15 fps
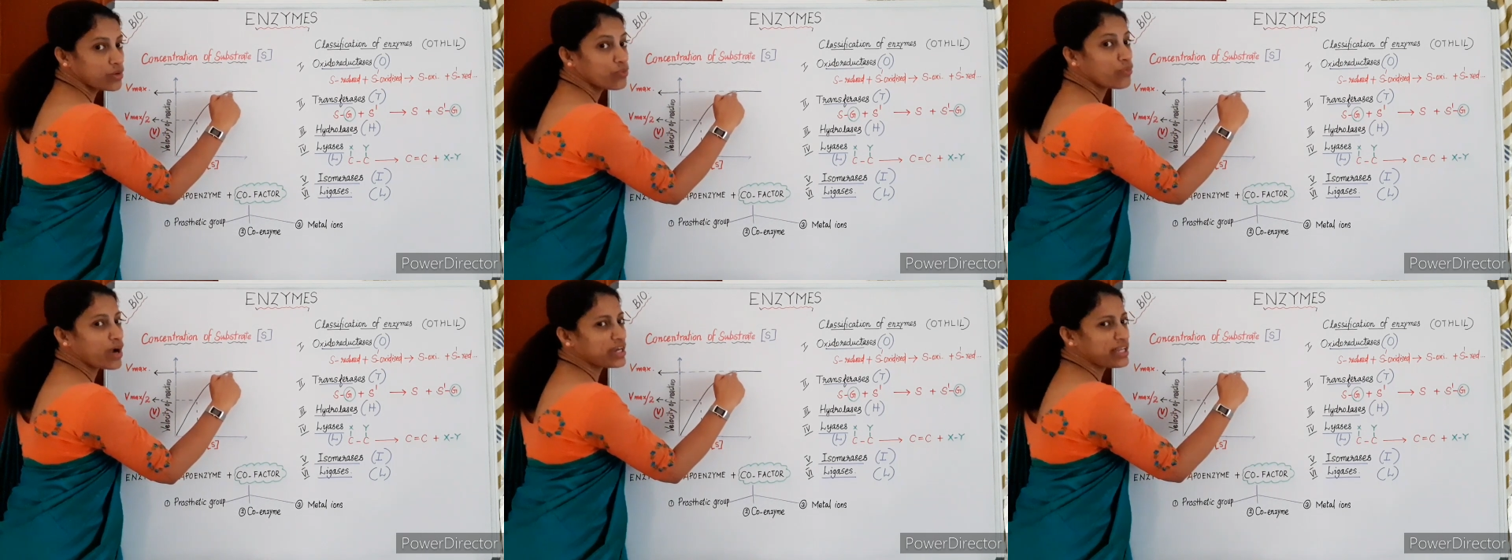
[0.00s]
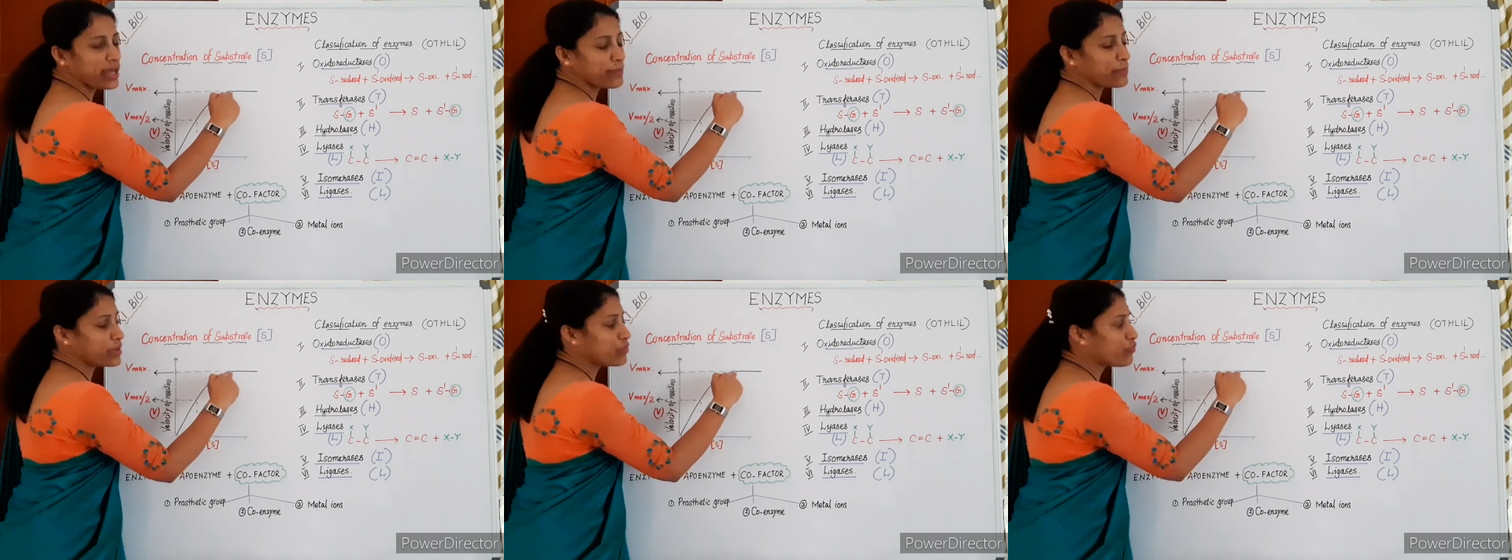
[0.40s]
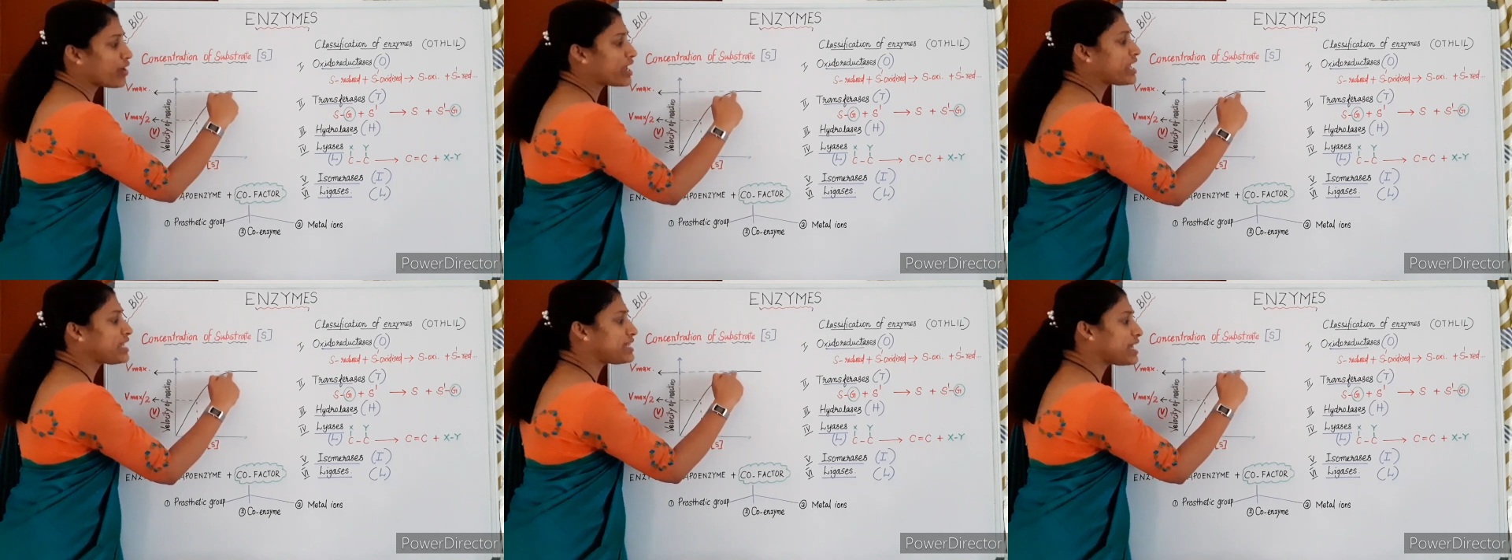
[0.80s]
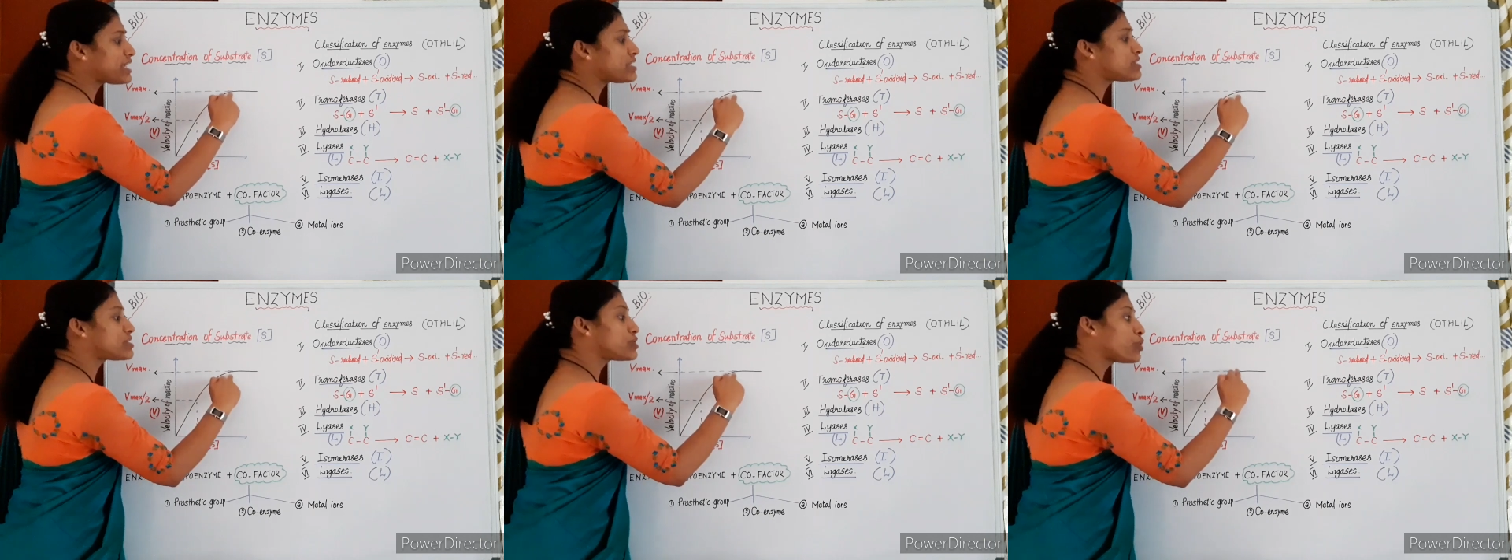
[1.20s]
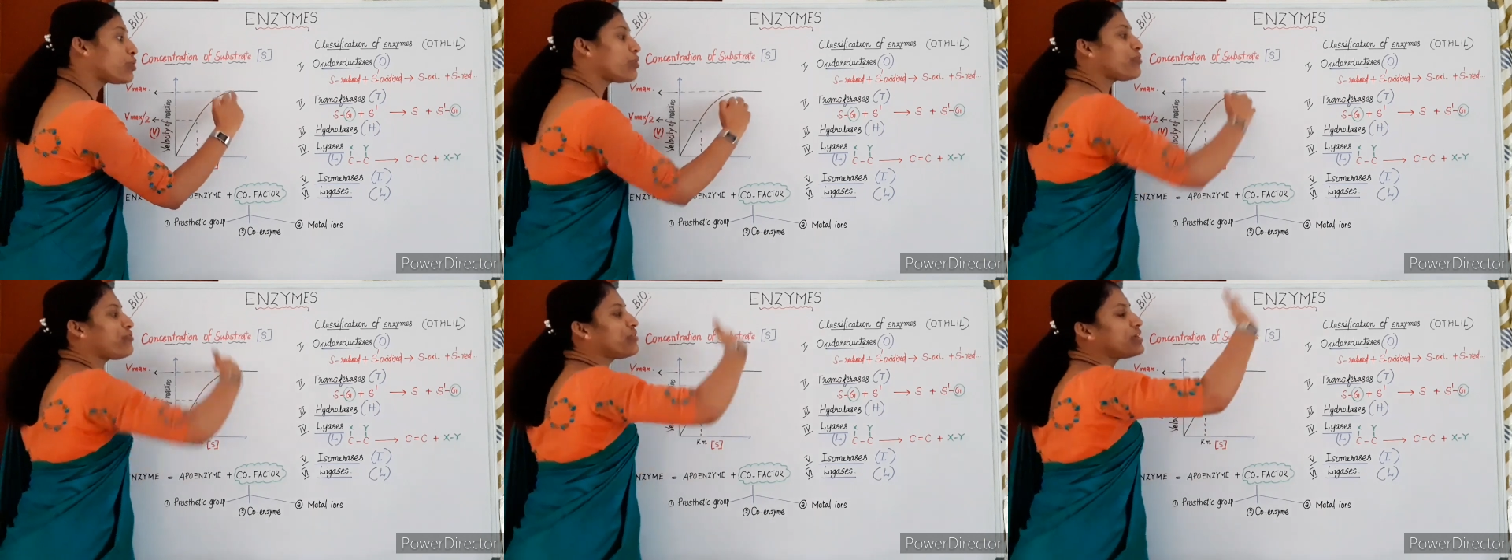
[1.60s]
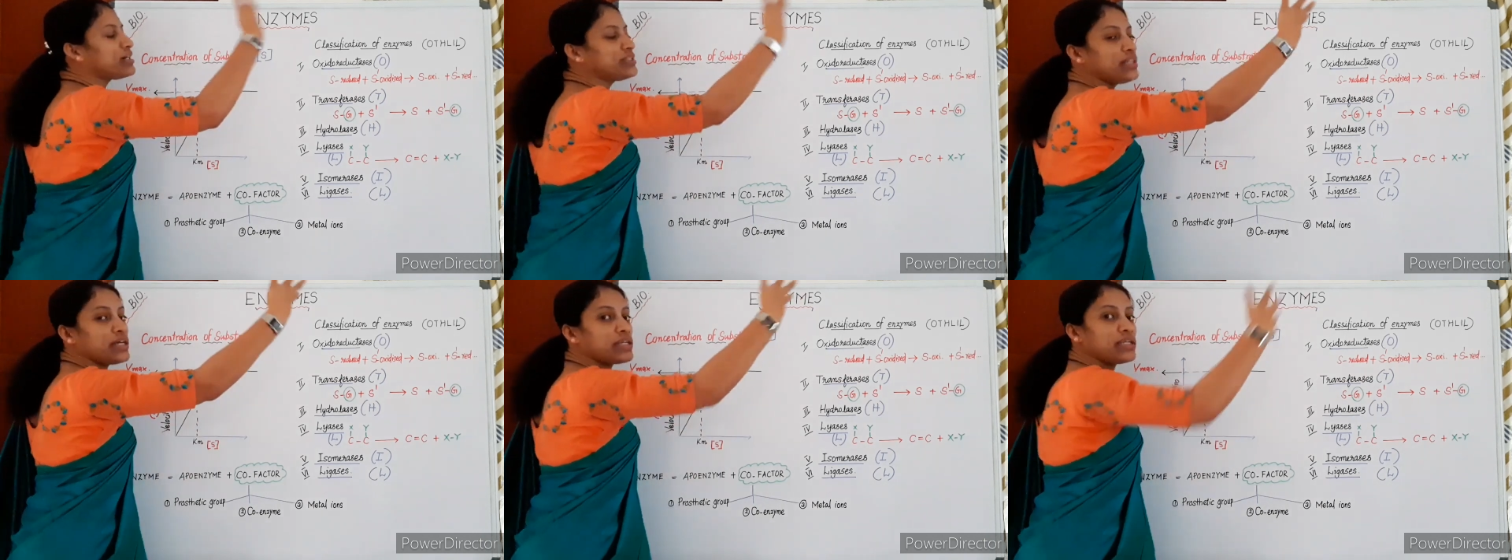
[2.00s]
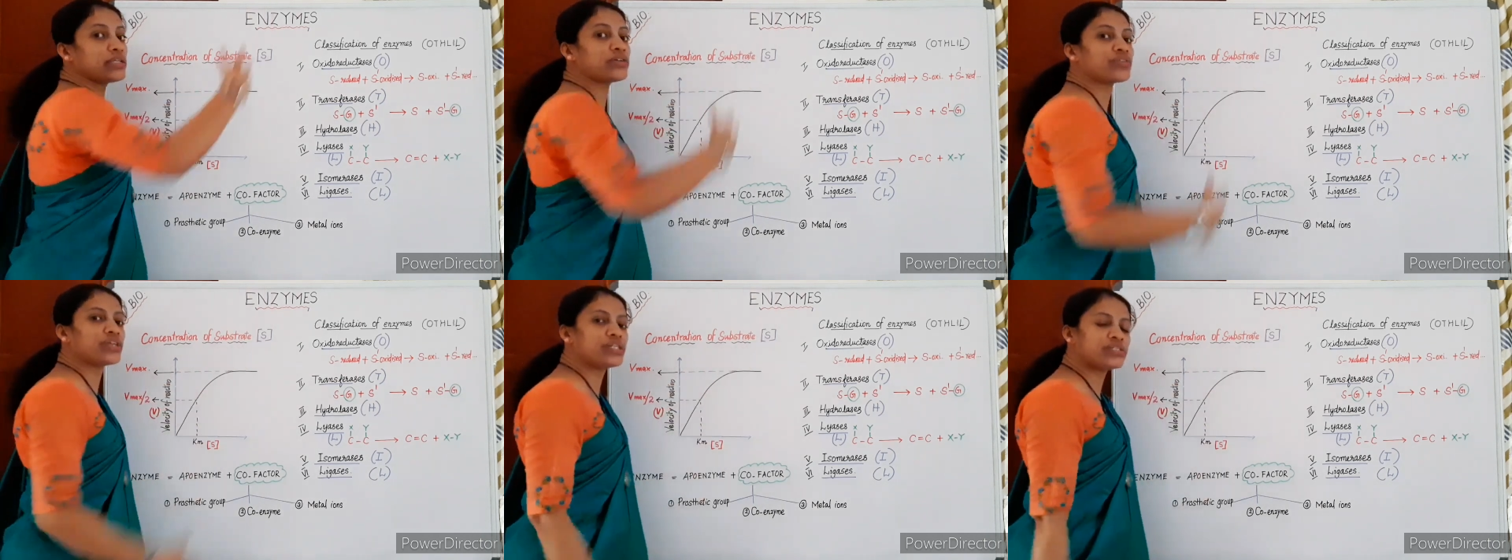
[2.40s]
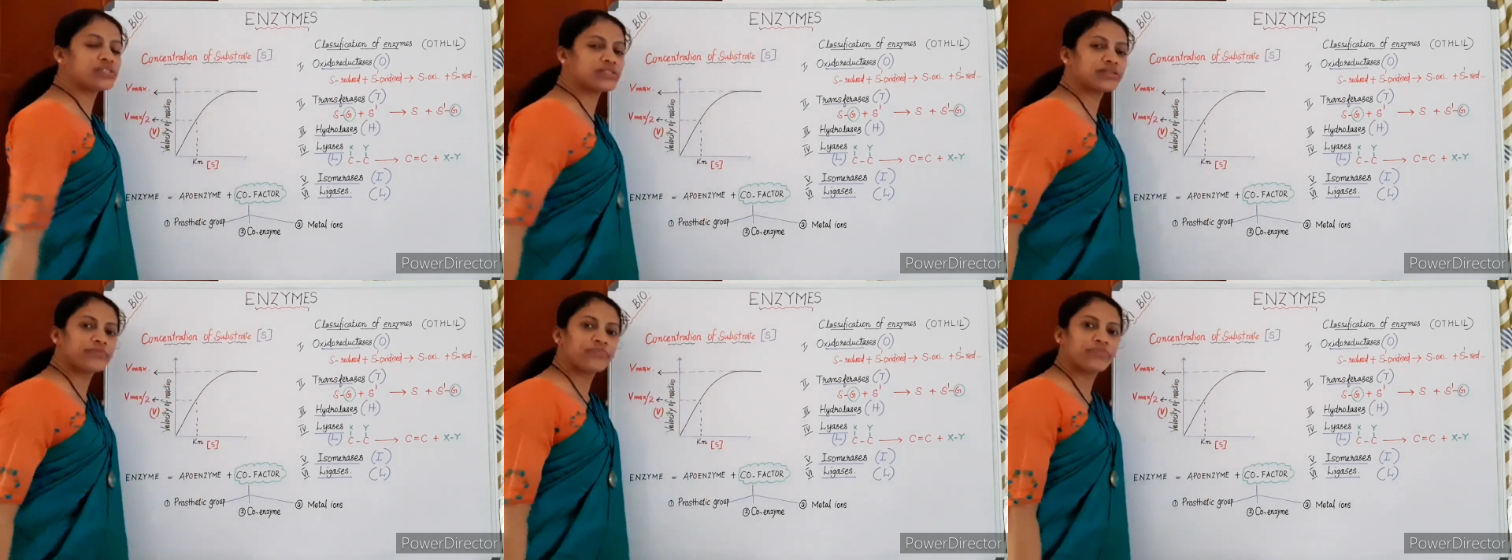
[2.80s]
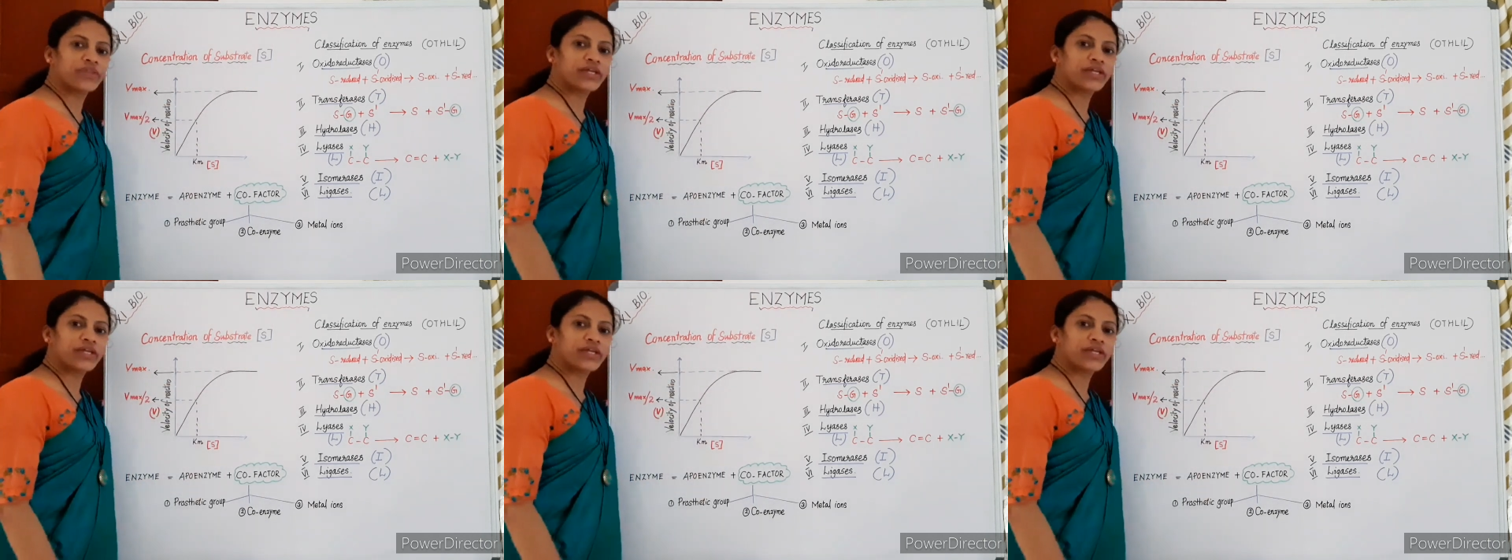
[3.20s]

what happened? Why there is no further increase?